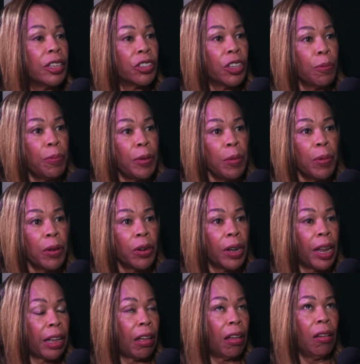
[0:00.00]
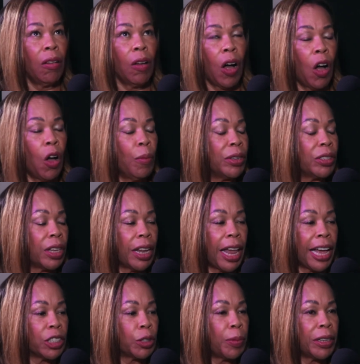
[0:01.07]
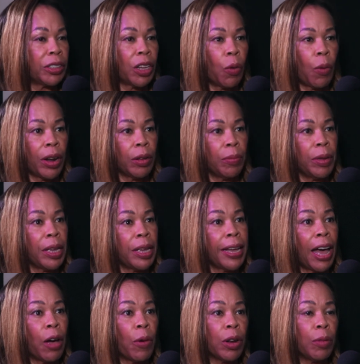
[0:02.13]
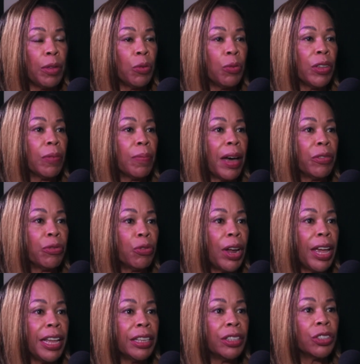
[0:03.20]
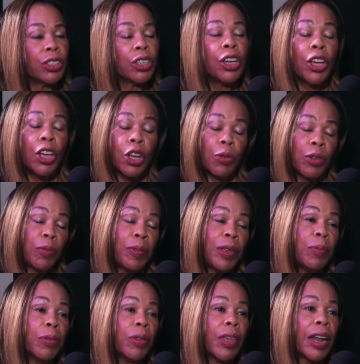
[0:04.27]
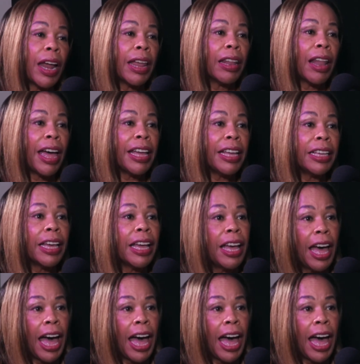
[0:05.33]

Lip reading: Some people are like, oh, home is the last place I want to be. I want to be with my friends, with people that I like.